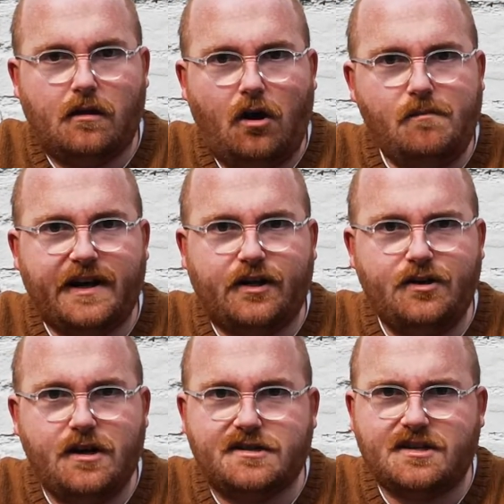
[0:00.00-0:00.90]
oh my
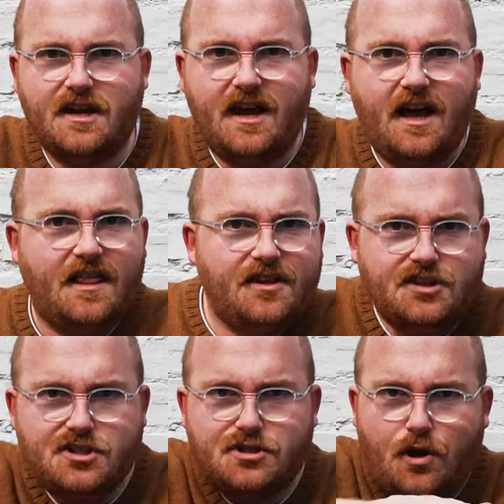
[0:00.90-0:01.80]
goodness, the
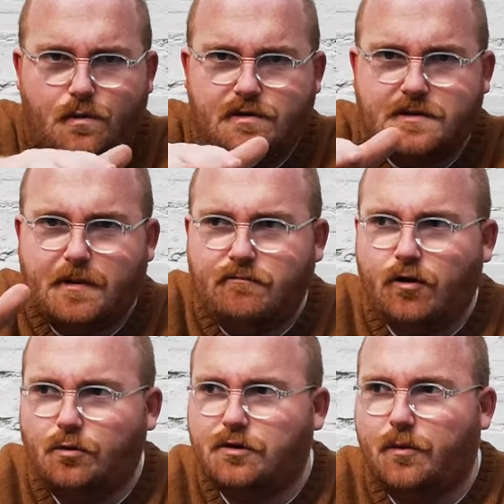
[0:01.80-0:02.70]
stone's been
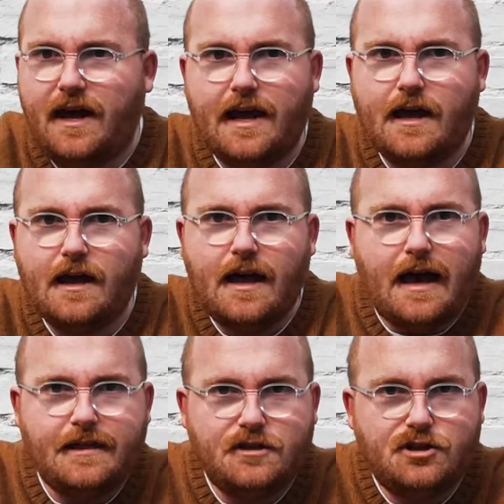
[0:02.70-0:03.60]
rolled away.
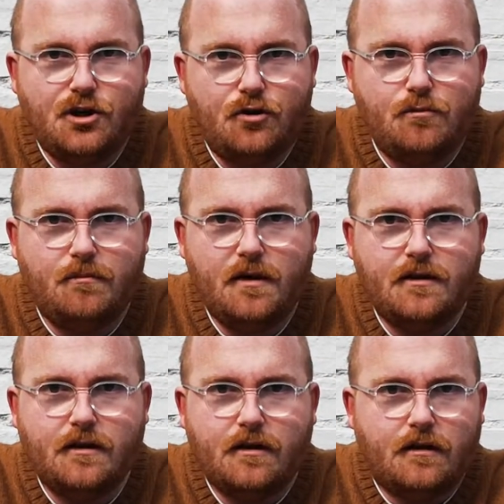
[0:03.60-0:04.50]
And the tomb,
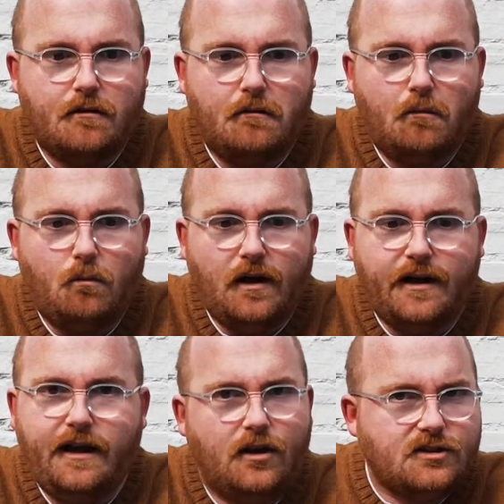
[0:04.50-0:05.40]
well,
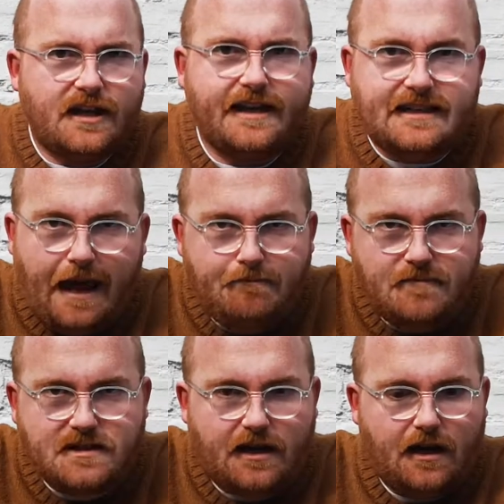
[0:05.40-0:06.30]
it looks like it's
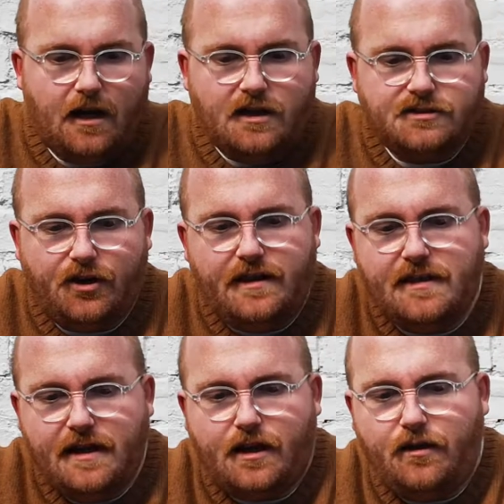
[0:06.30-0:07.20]
empty. So in
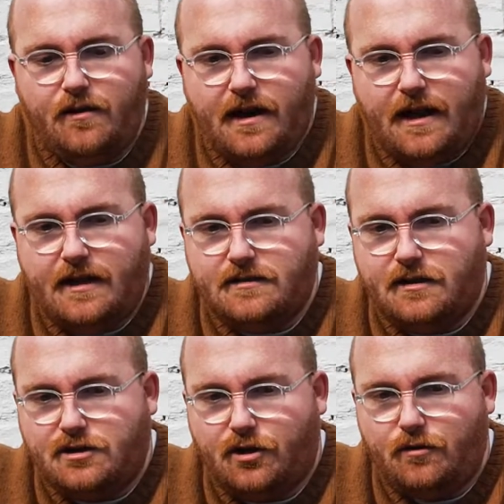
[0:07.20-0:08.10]
they go, into the
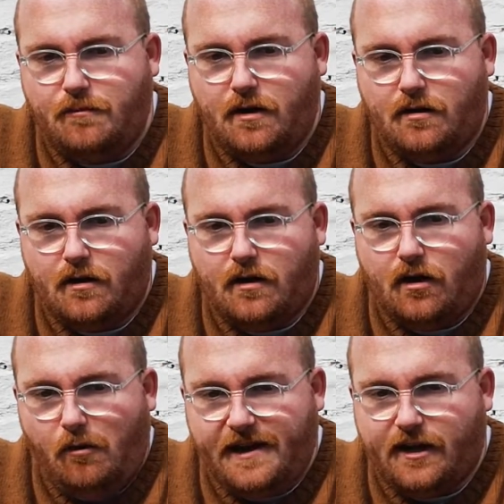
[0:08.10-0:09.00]
tomb.
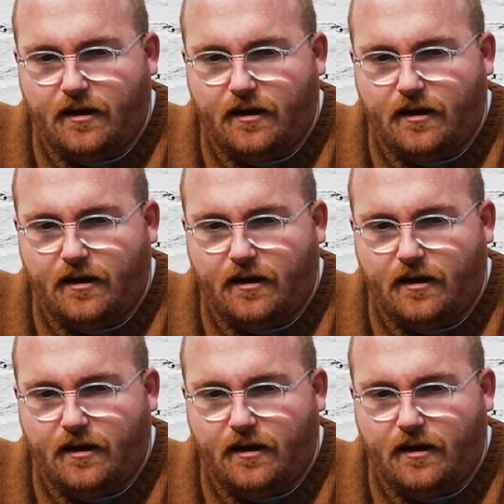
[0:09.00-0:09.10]
Oh my,